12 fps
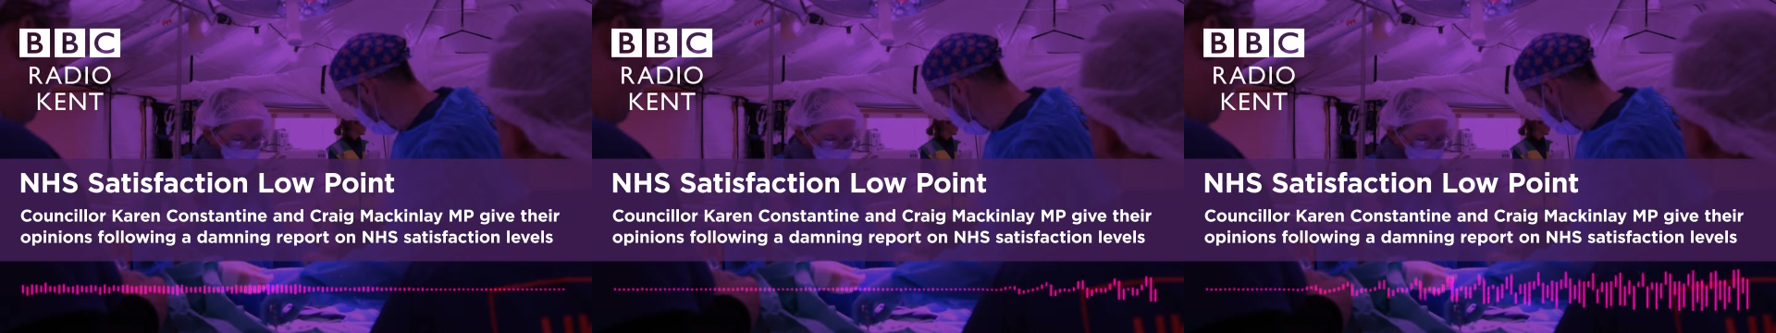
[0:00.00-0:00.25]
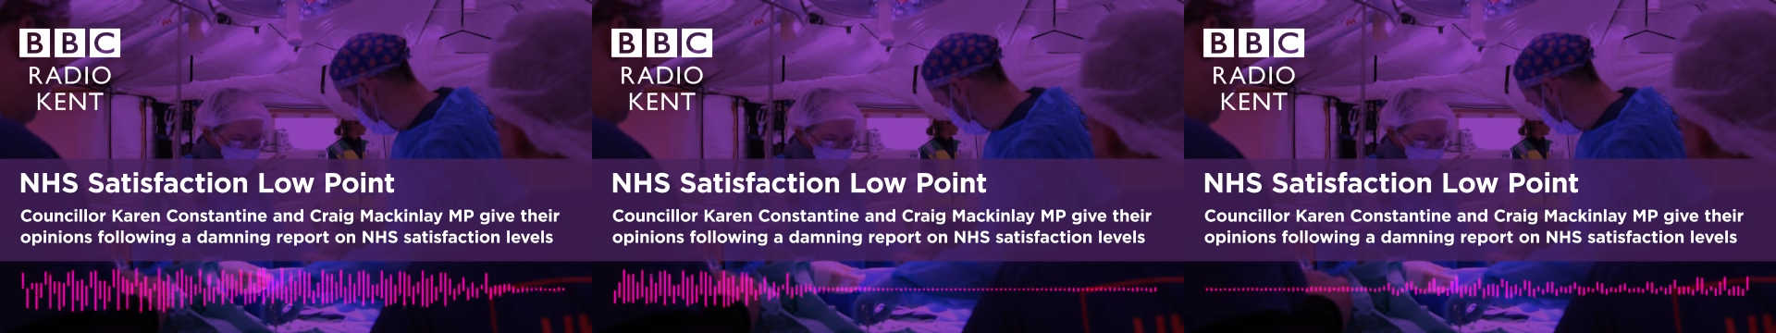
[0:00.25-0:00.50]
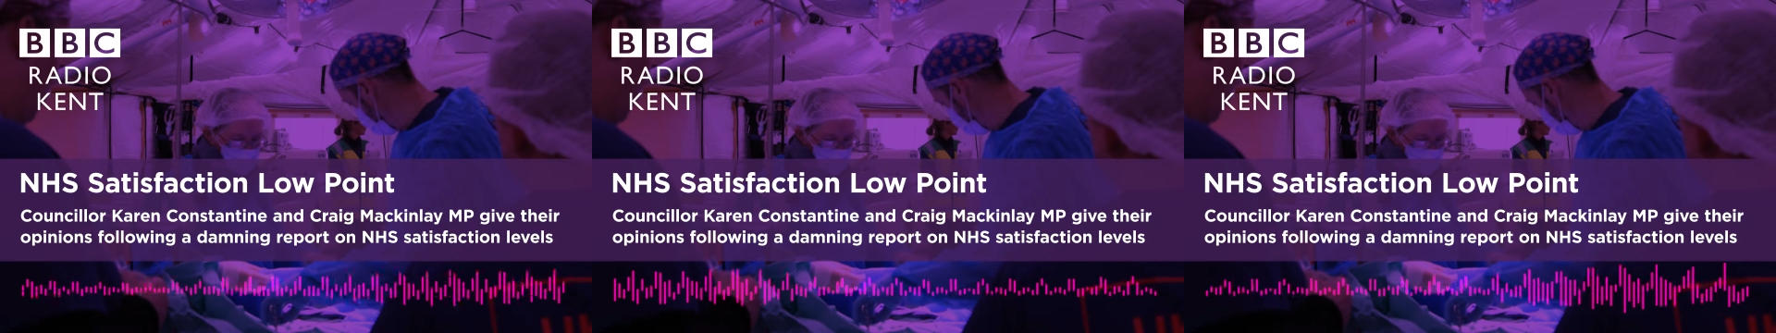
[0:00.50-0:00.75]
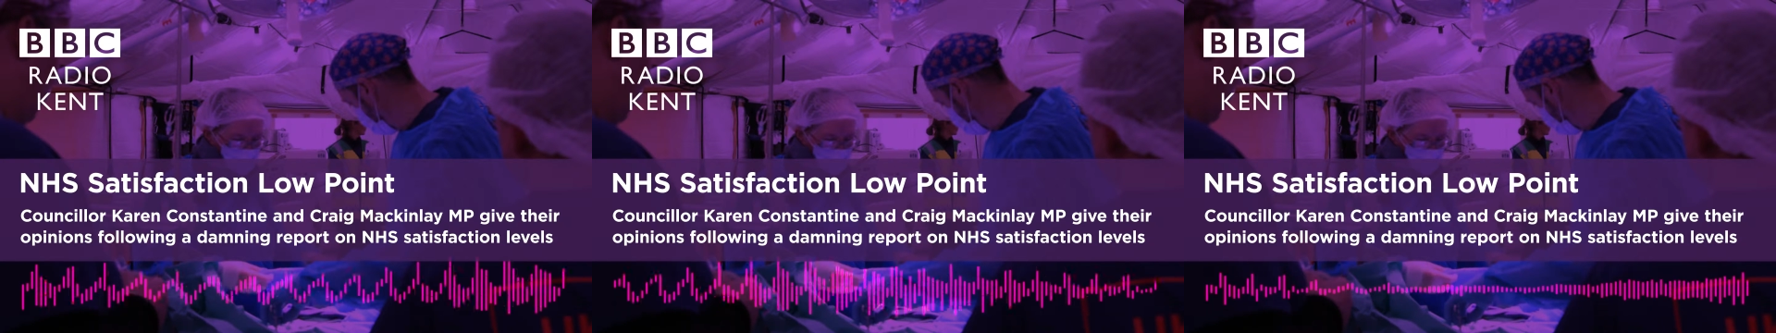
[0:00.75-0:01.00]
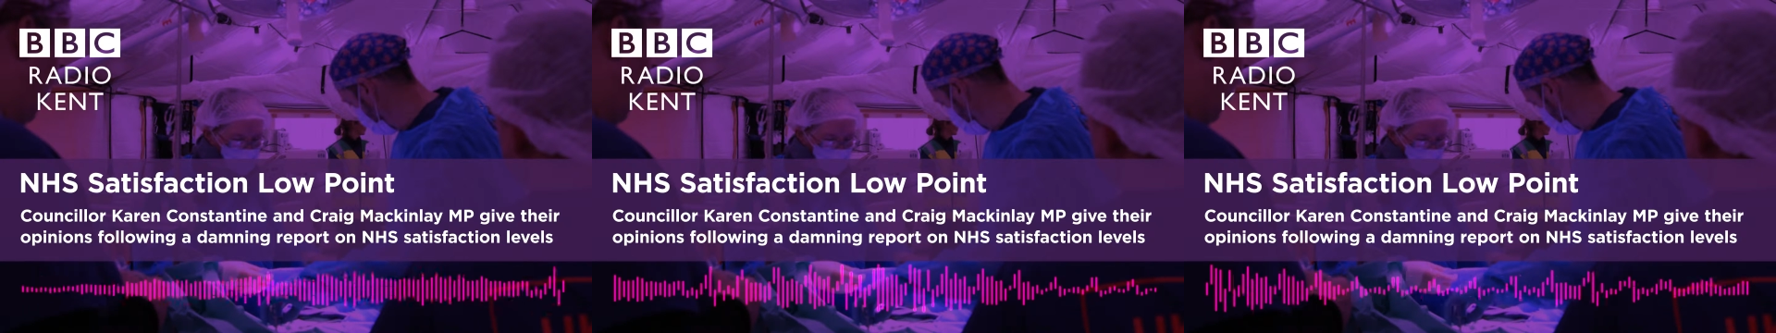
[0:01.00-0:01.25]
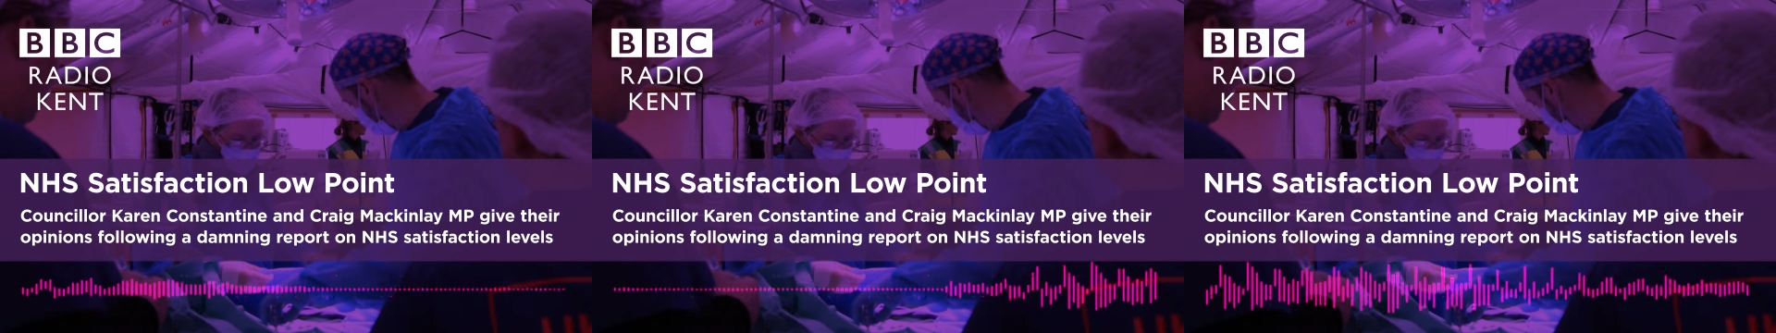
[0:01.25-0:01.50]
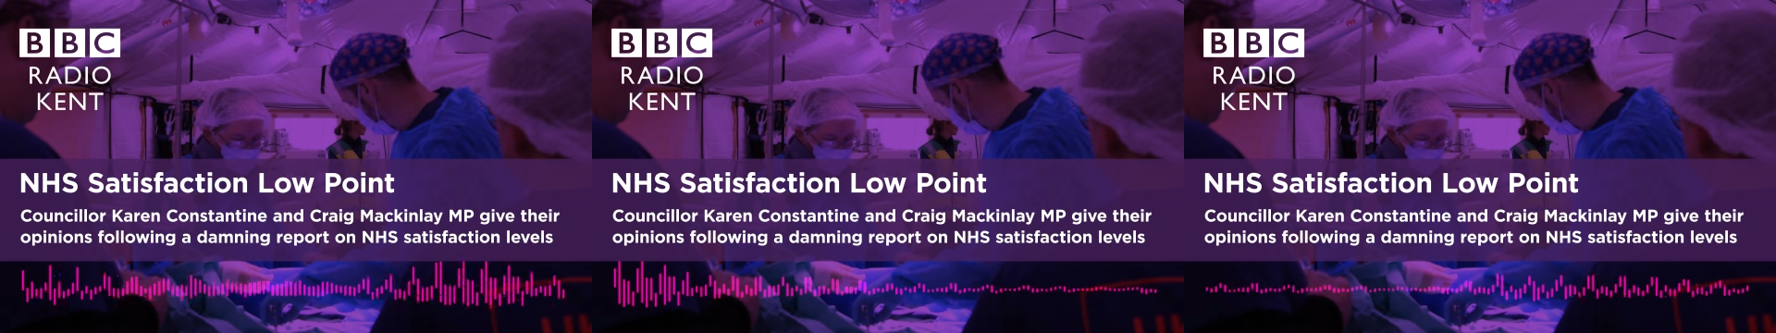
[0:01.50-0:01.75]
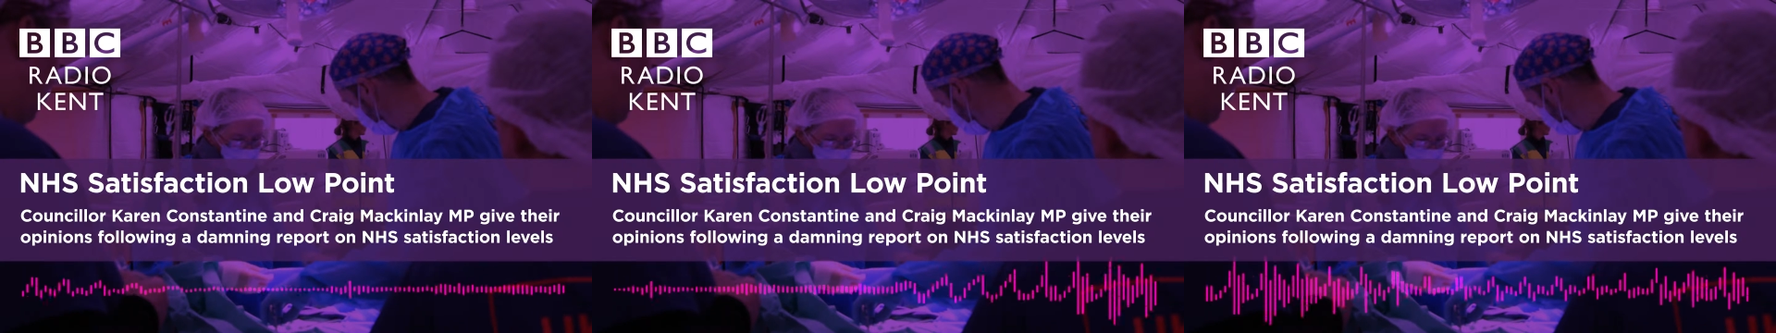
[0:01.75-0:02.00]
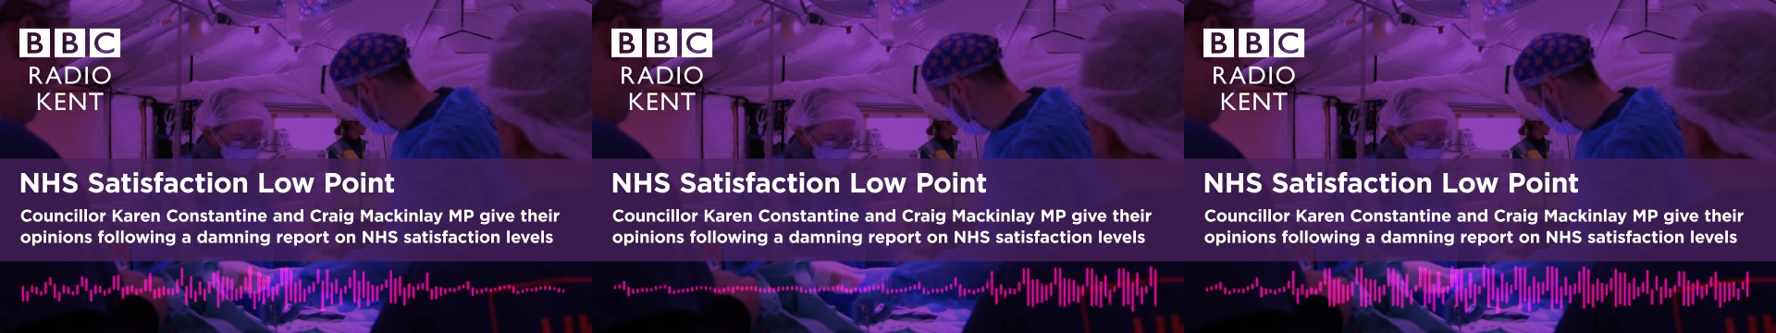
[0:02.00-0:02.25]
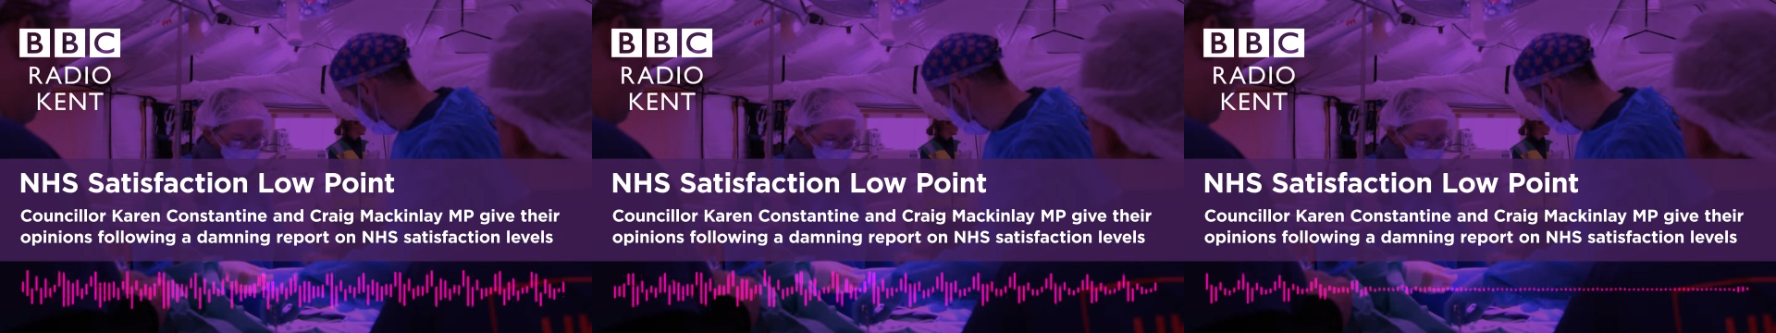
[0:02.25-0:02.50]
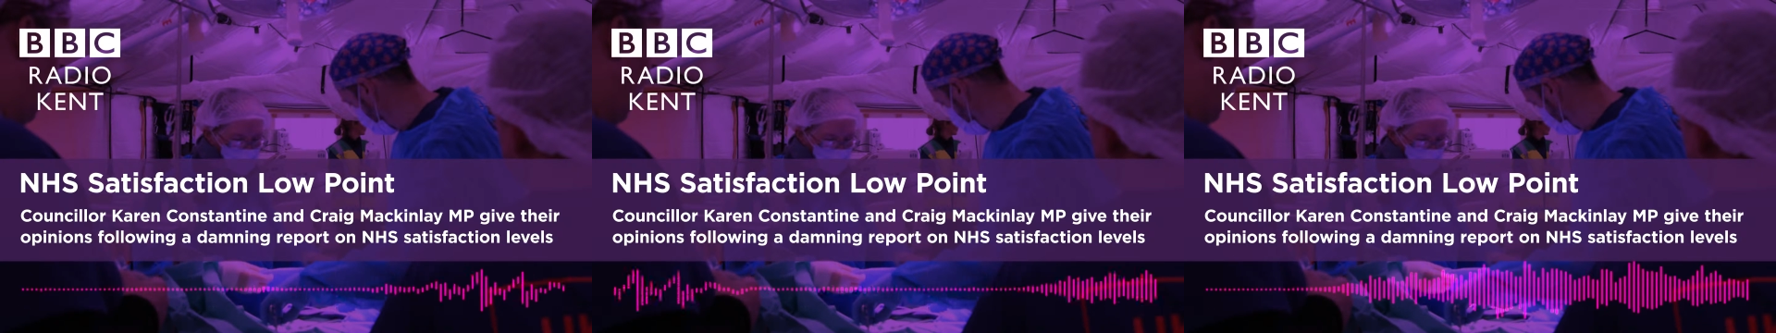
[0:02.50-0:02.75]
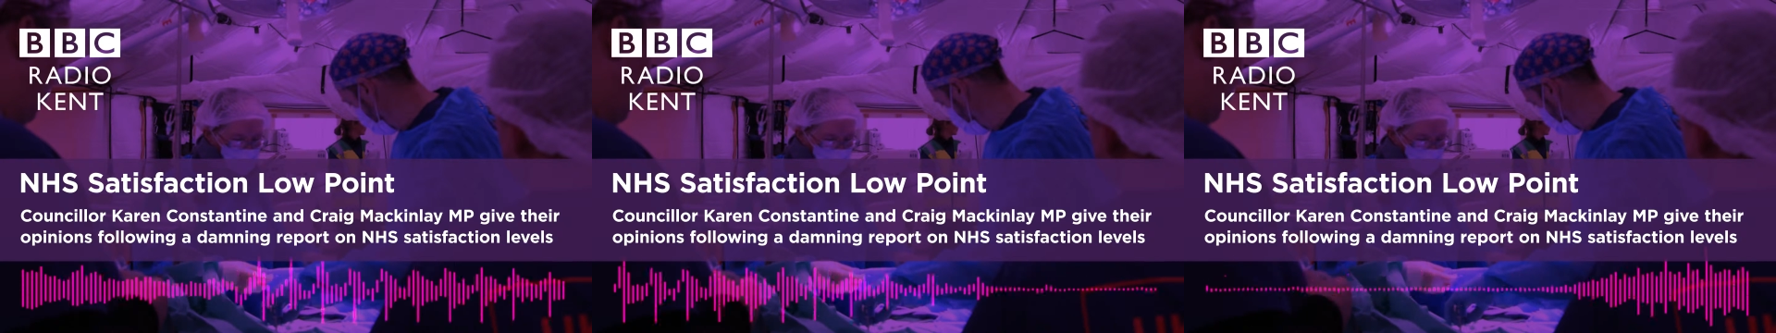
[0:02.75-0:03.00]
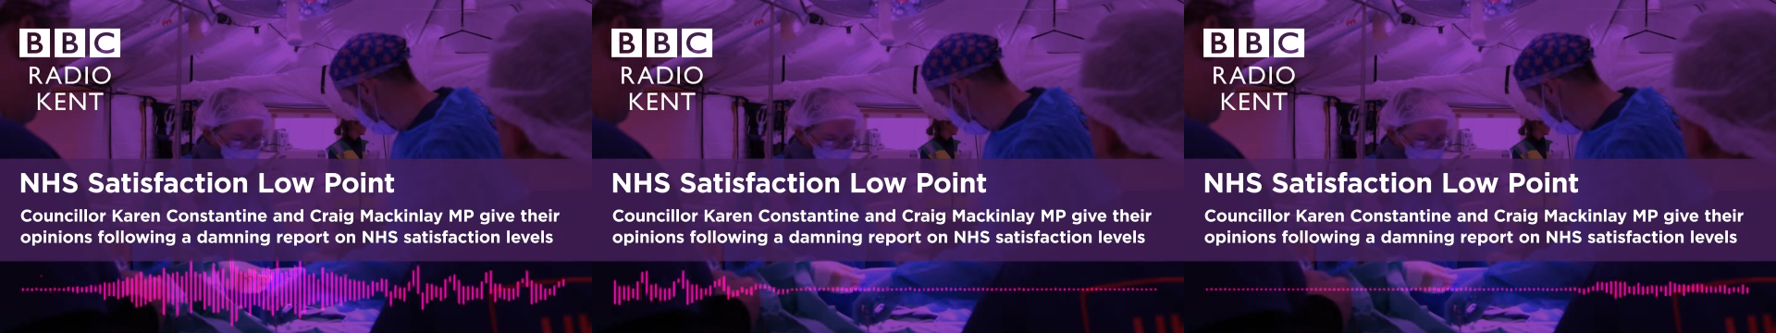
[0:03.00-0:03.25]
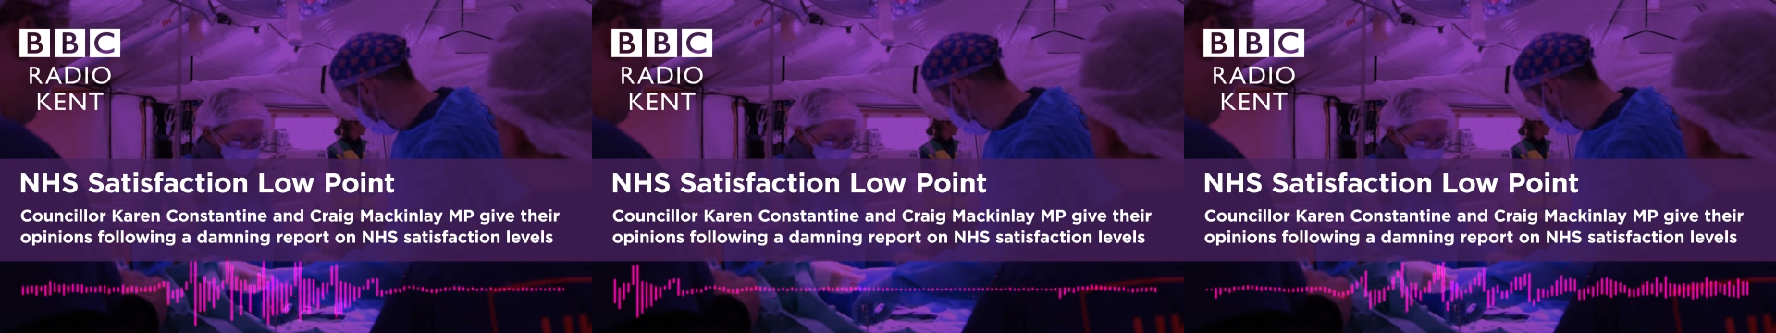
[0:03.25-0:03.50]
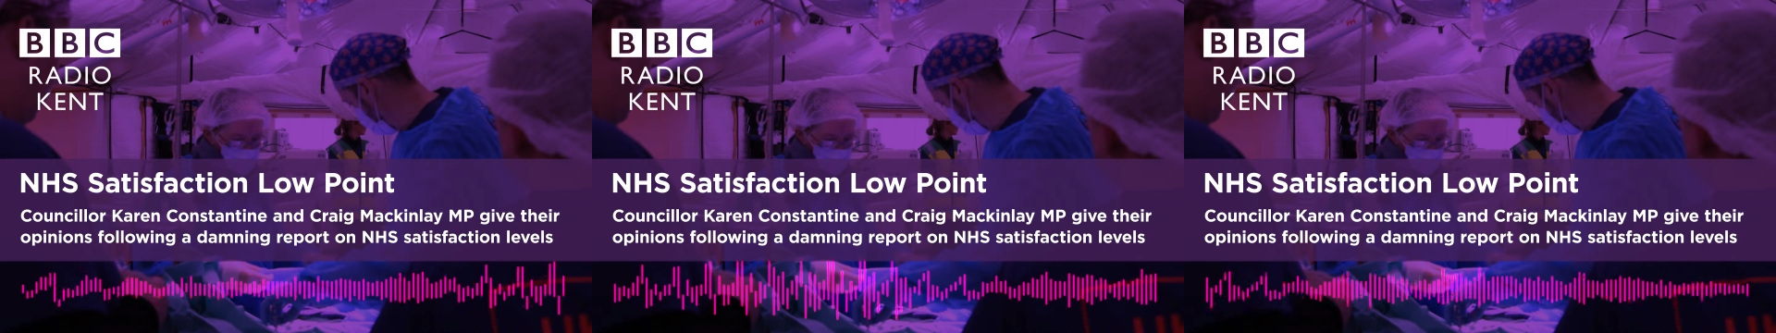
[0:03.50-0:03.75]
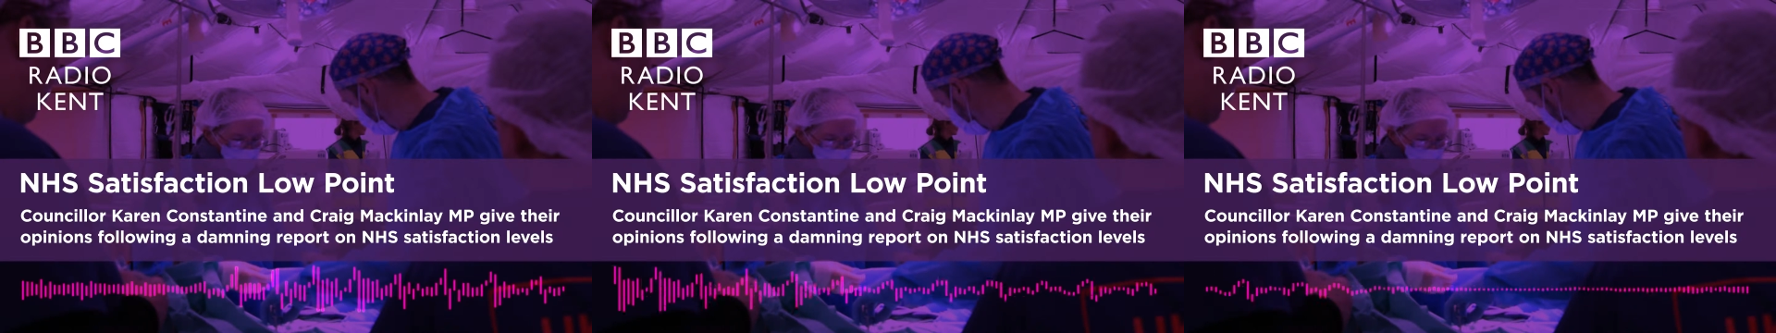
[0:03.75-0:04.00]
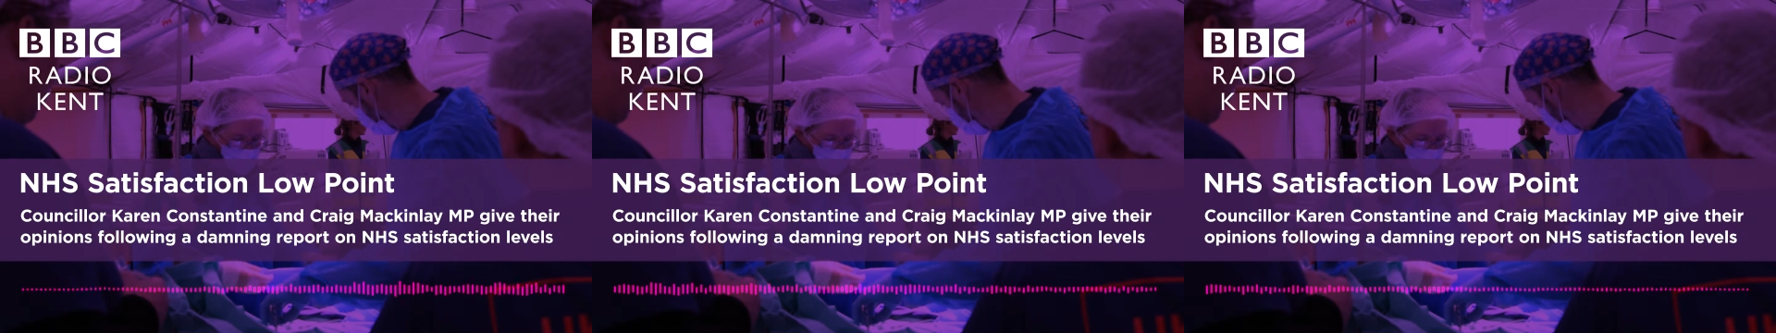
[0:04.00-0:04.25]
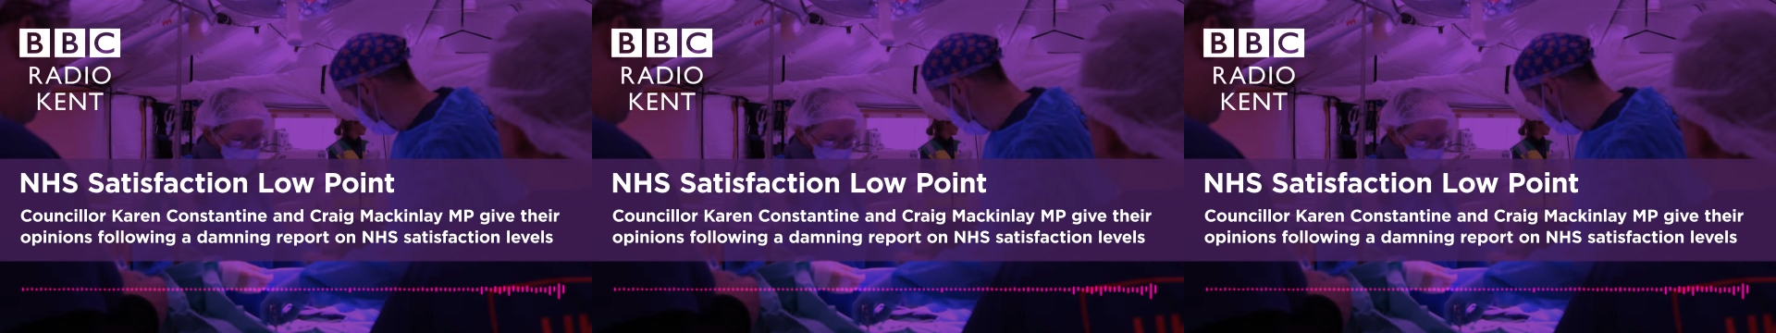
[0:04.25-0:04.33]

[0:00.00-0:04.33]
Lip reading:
No face is visible, so there are no lips to read.